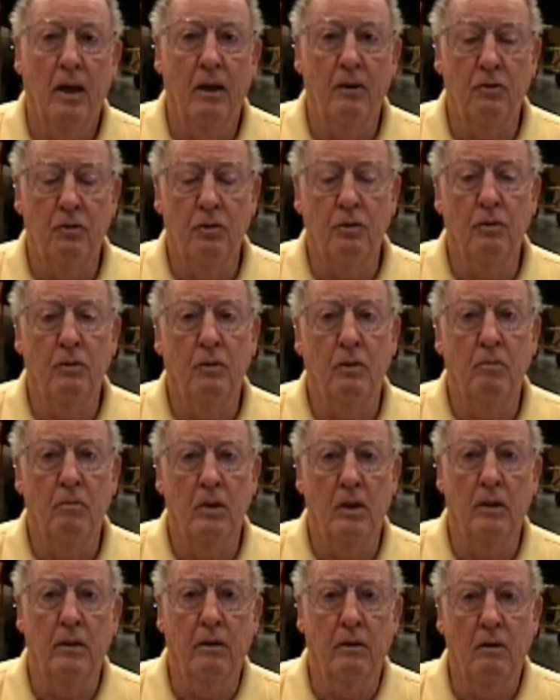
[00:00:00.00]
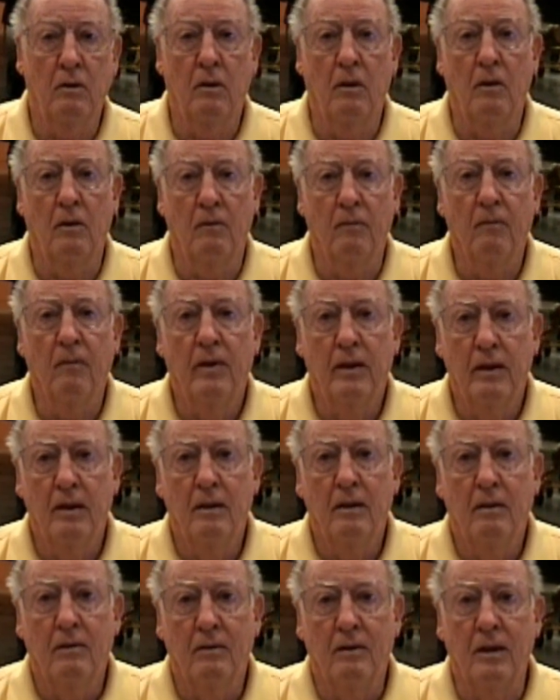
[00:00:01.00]
and two in Mildenhall
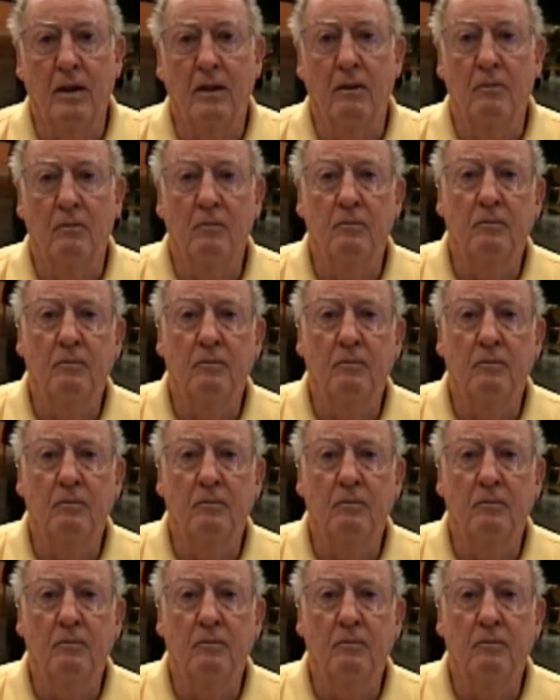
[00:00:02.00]
then.